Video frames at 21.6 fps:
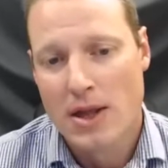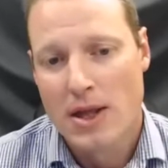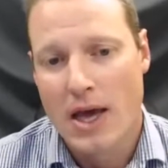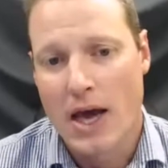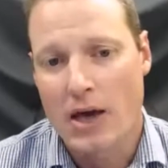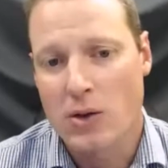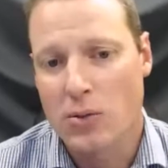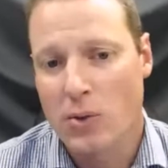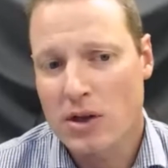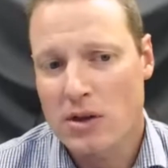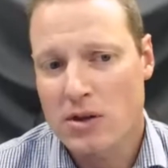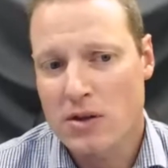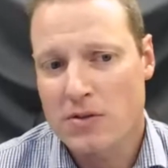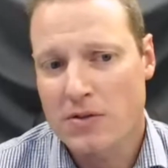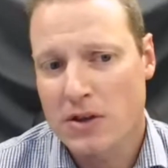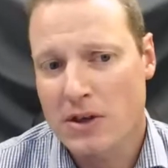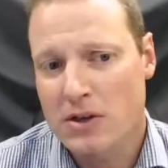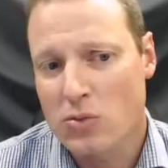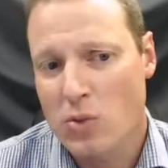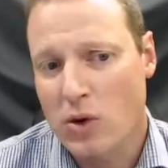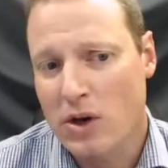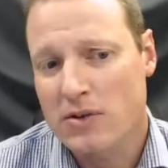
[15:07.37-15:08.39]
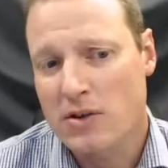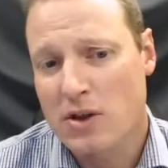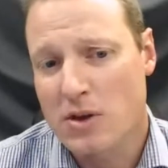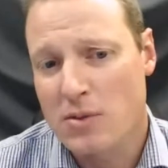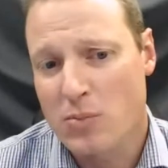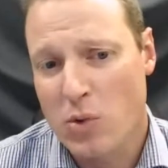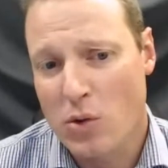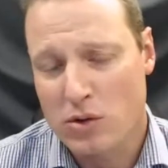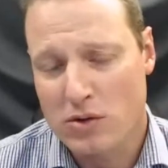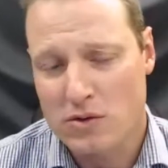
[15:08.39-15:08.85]
And one of the
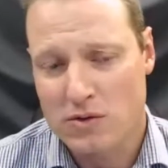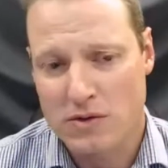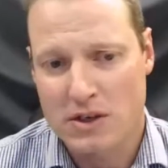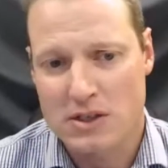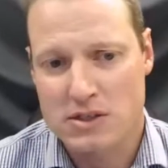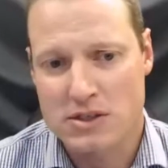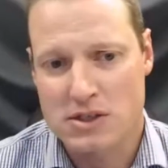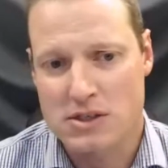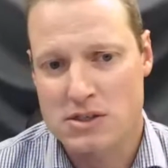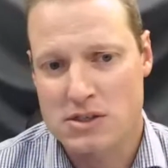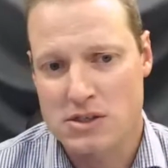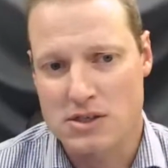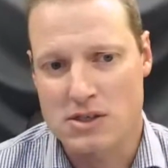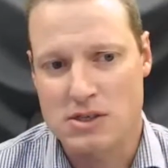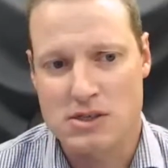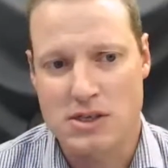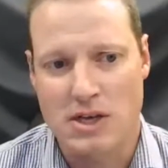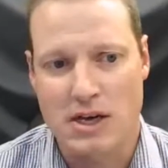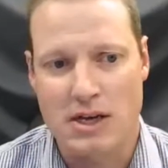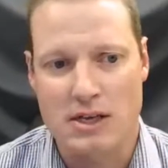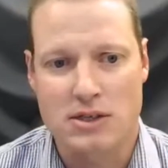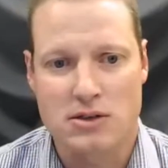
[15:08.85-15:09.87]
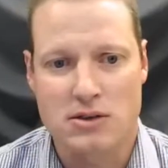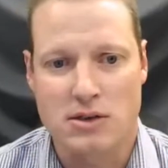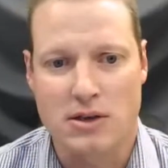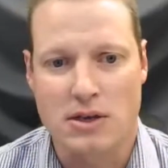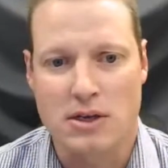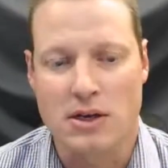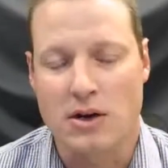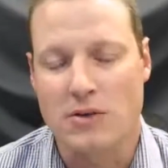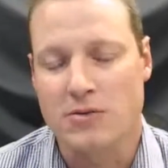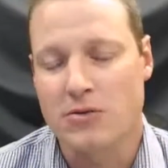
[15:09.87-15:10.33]
important things is that,
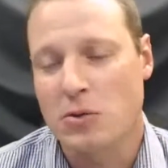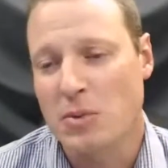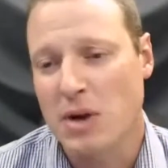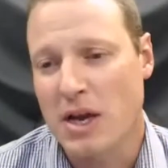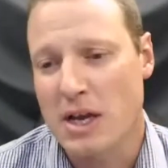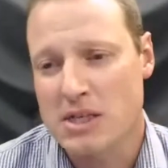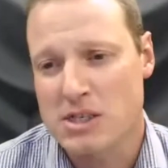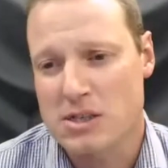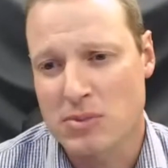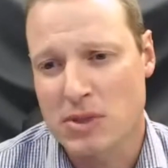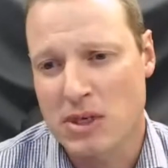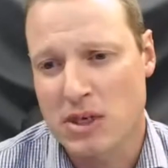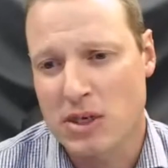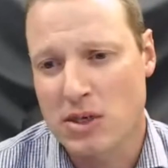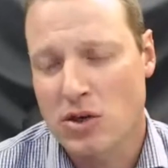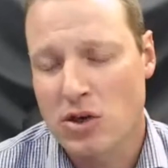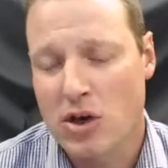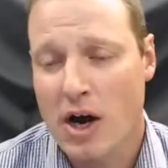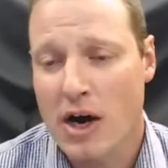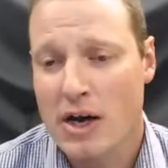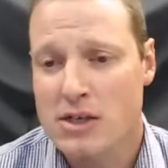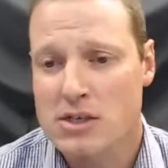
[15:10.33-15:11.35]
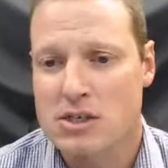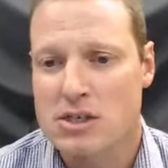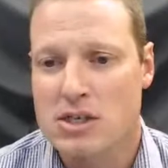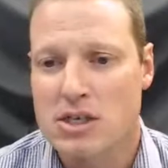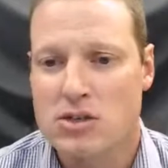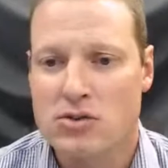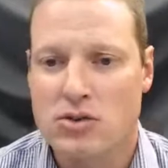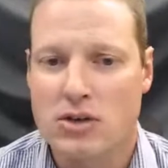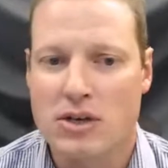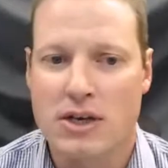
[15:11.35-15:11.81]
from an SME, you guys
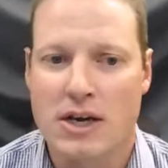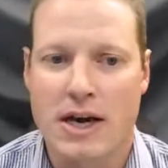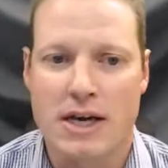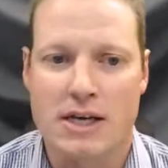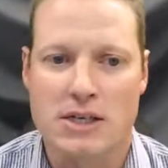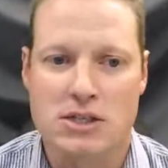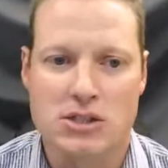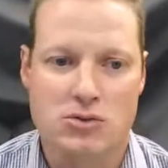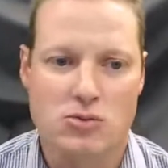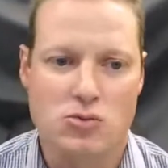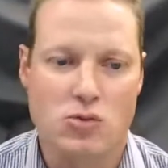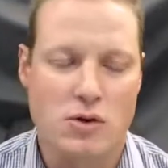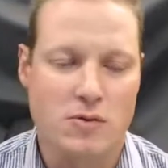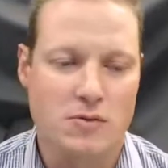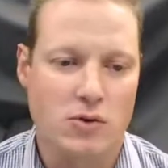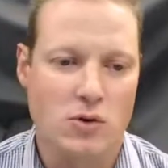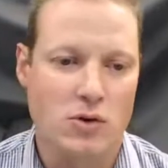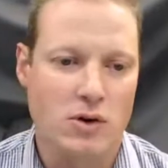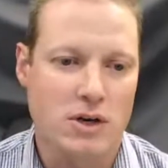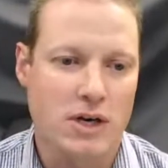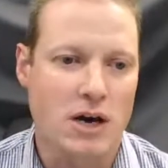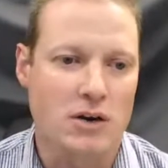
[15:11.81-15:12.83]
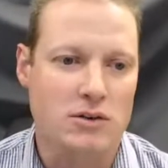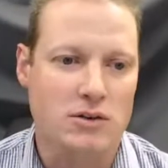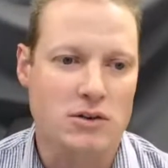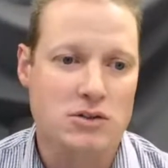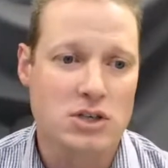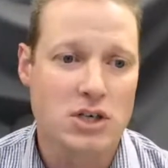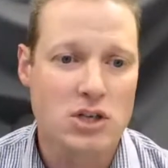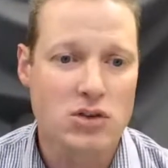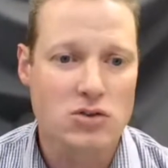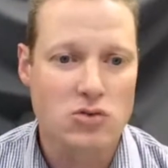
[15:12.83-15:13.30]
need to engage with your accountant.
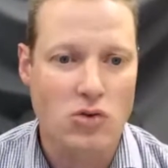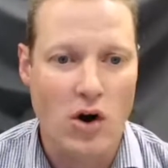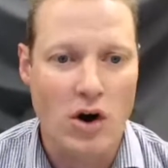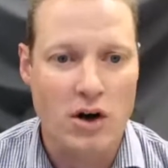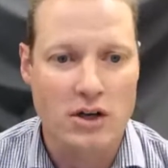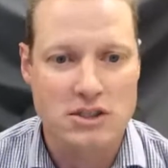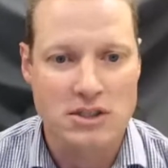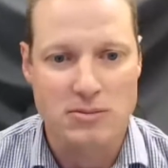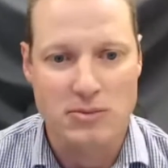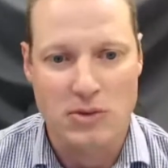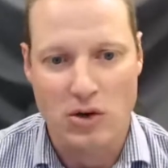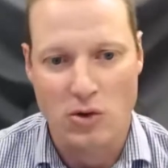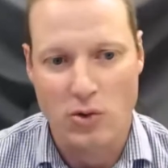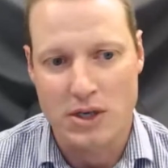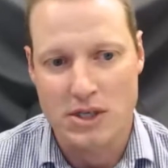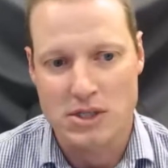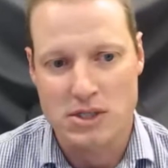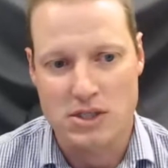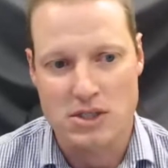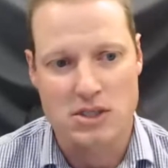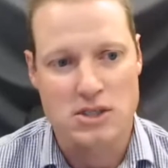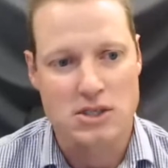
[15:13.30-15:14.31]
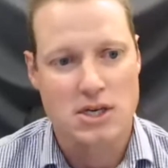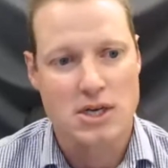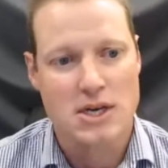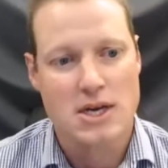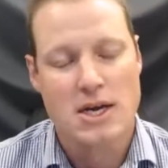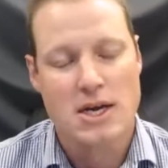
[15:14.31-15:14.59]
You need to ask them the questions.